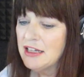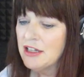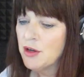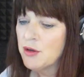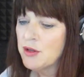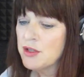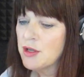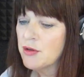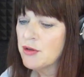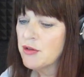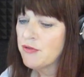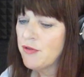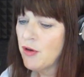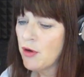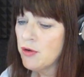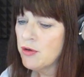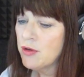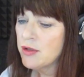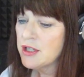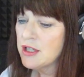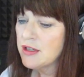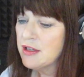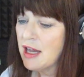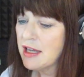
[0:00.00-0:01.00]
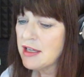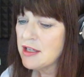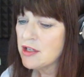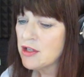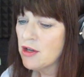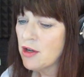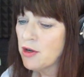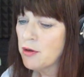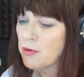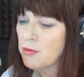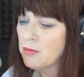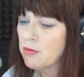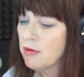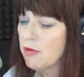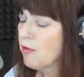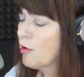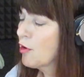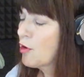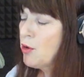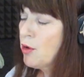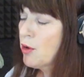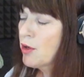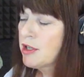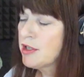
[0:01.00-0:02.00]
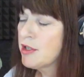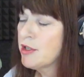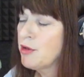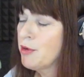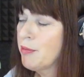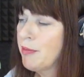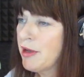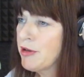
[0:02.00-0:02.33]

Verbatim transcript: No, so the vocals in that song were recorded in your